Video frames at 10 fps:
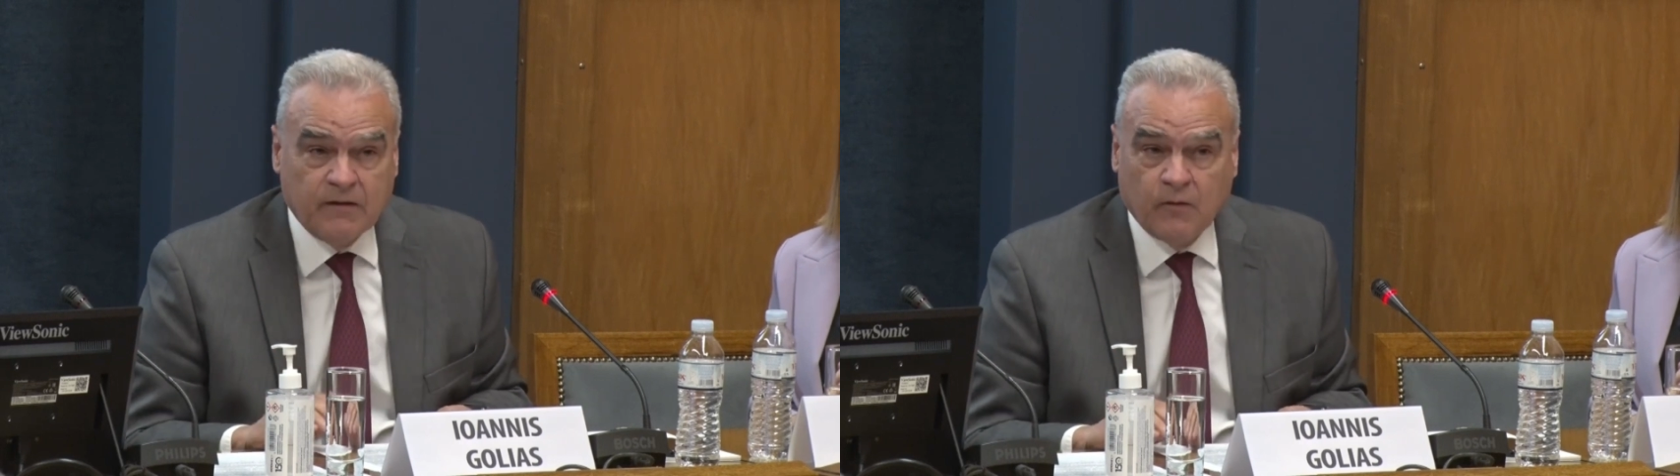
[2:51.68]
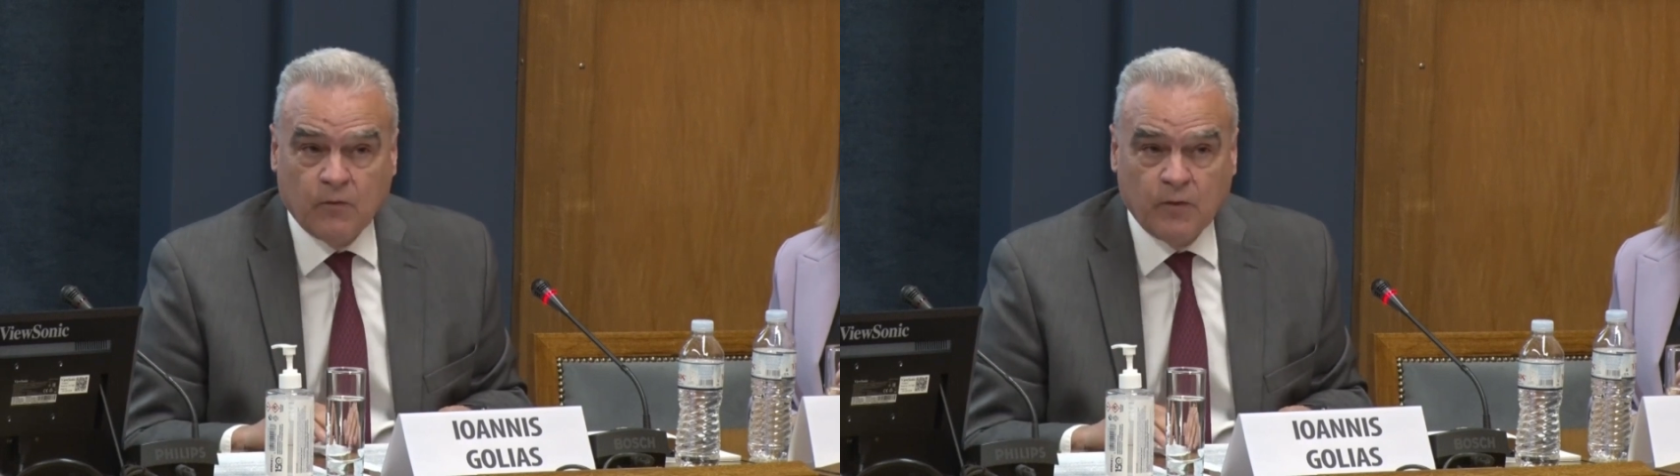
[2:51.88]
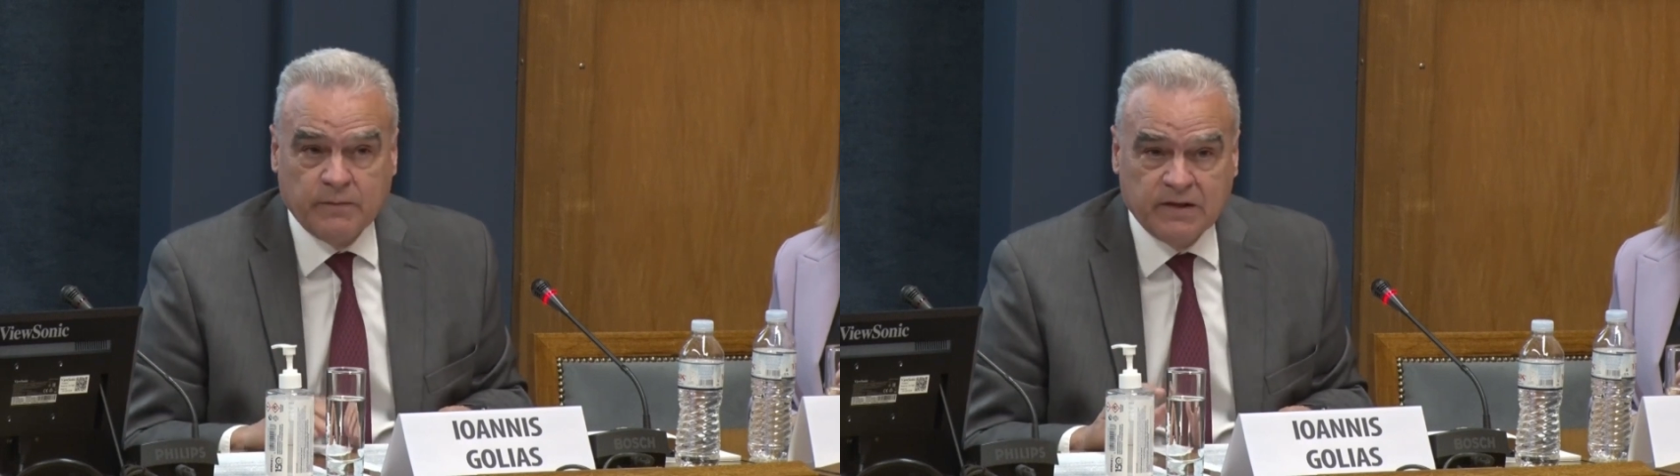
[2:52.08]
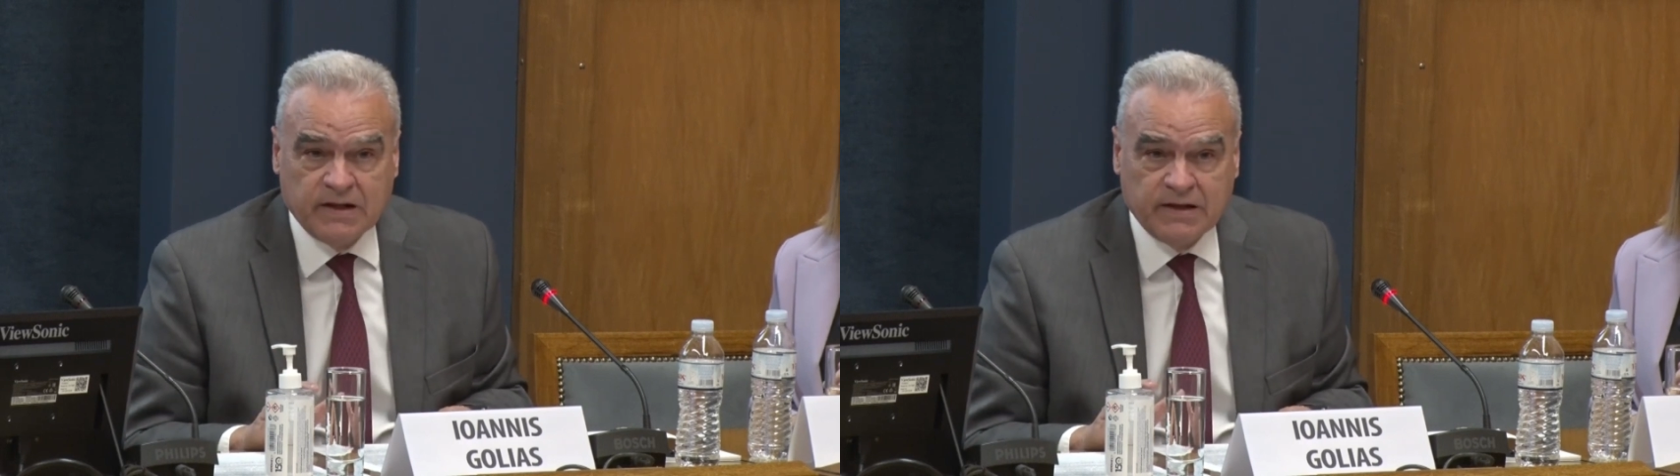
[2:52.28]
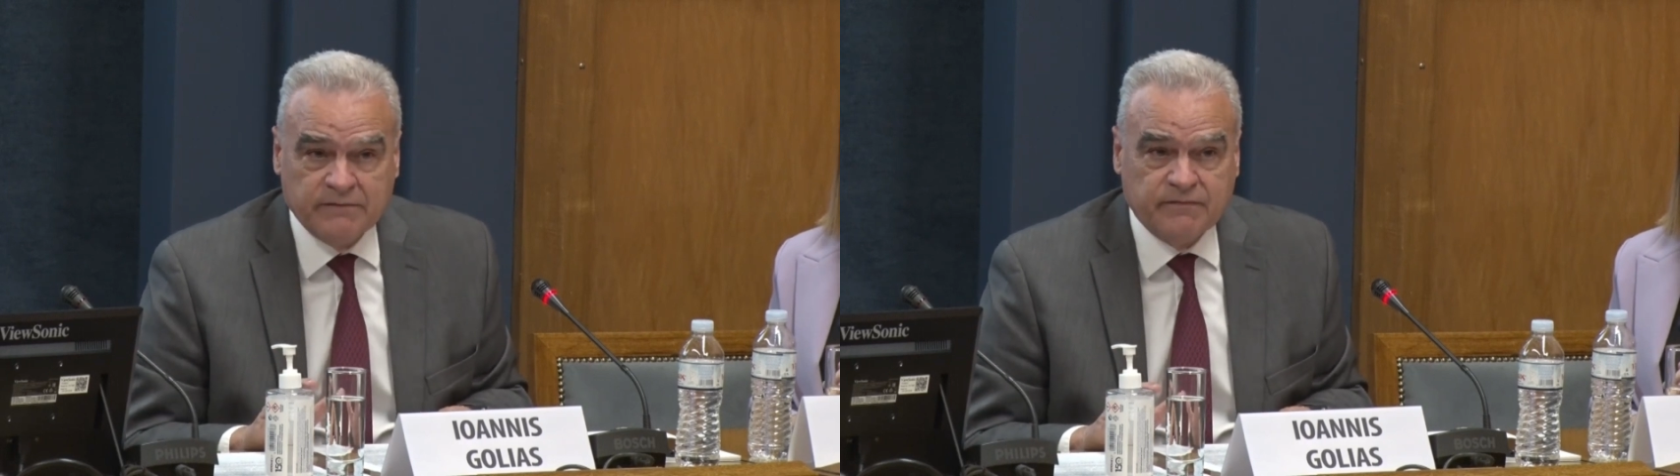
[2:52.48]
we
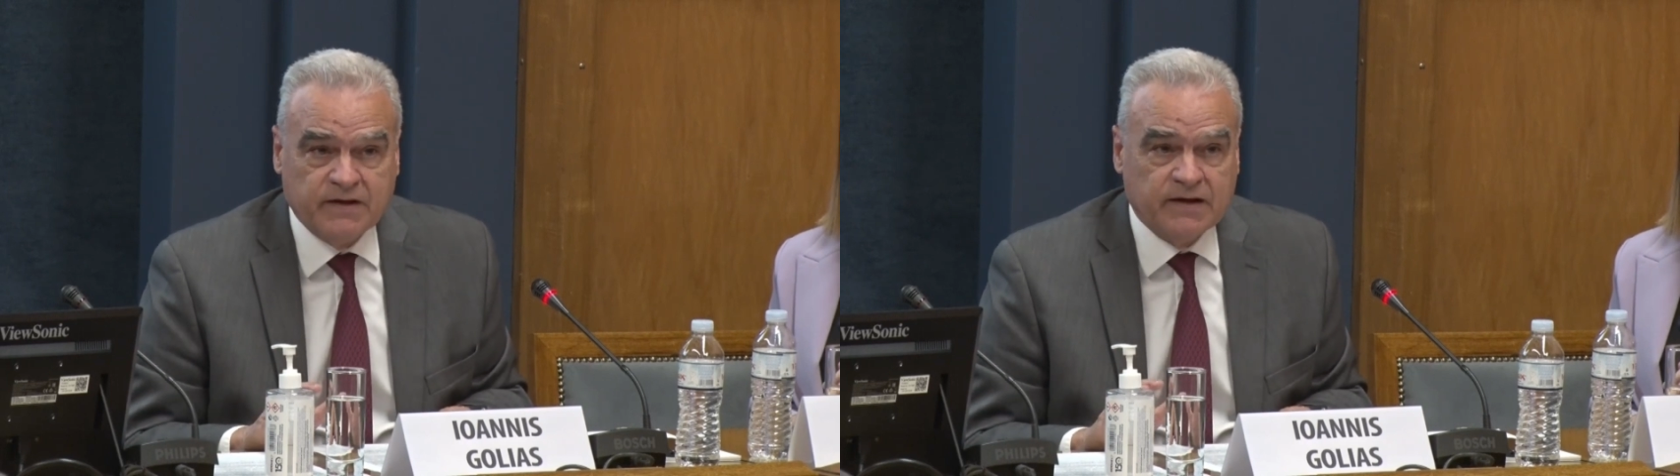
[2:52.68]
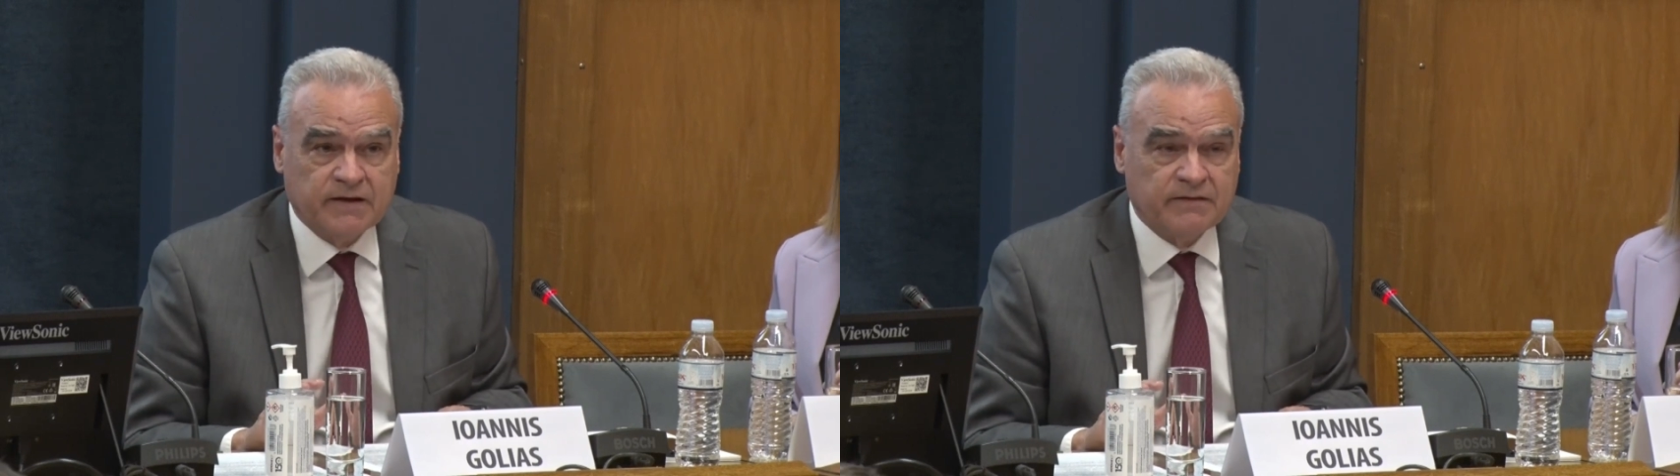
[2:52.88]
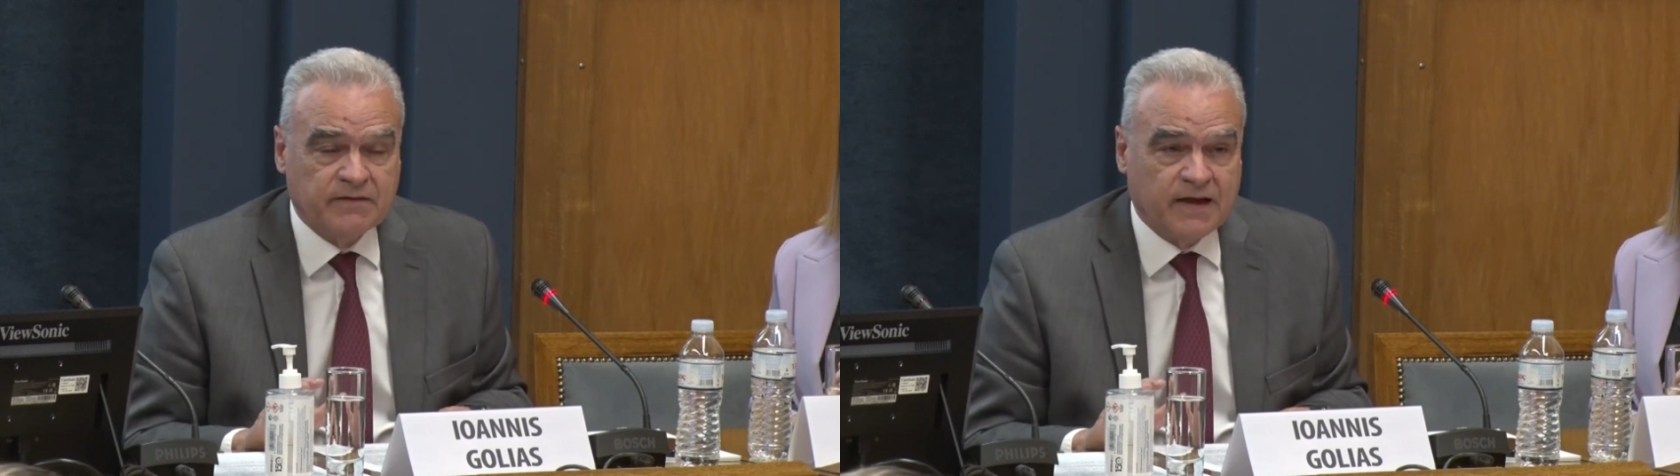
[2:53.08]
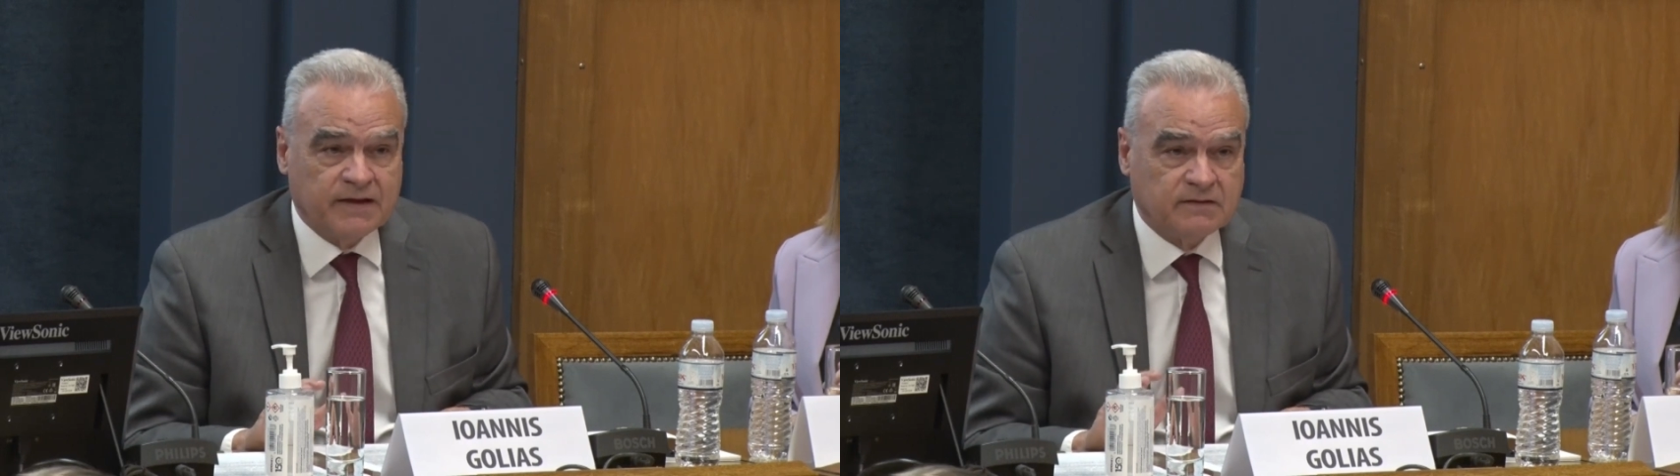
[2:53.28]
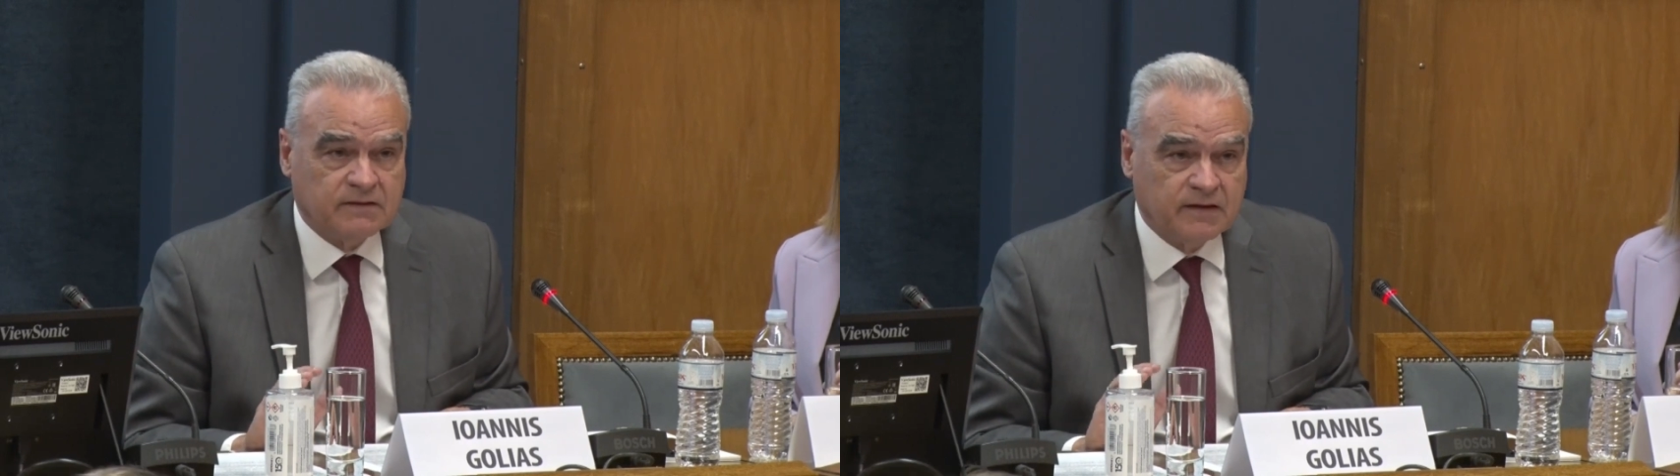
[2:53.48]
believe
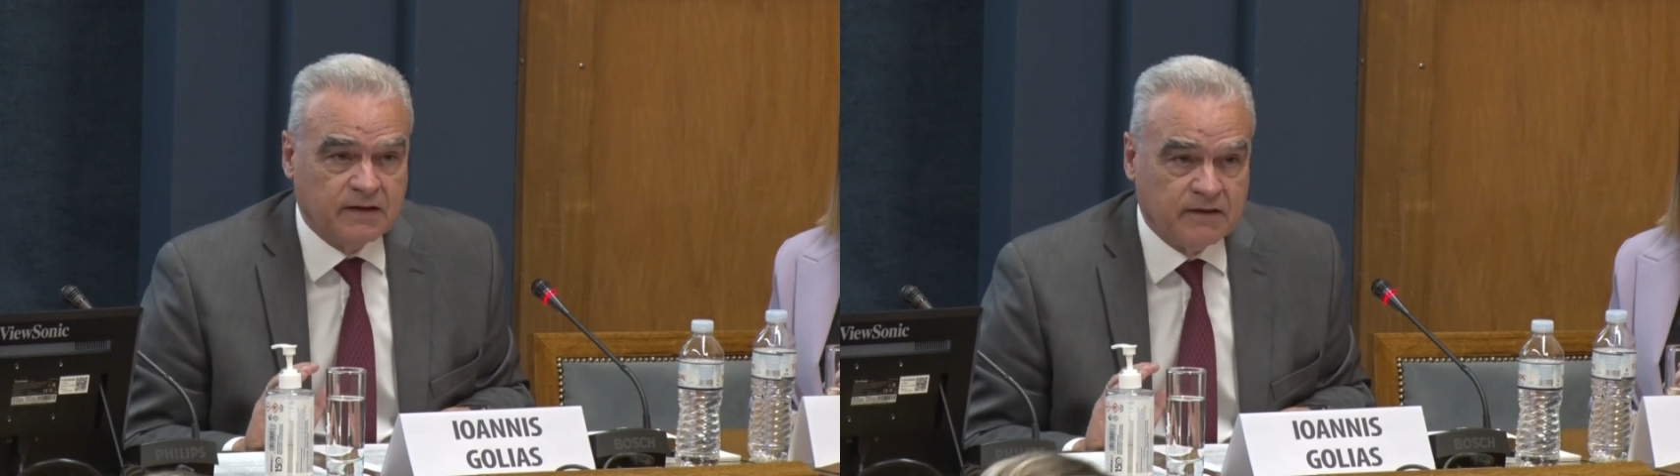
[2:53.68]
that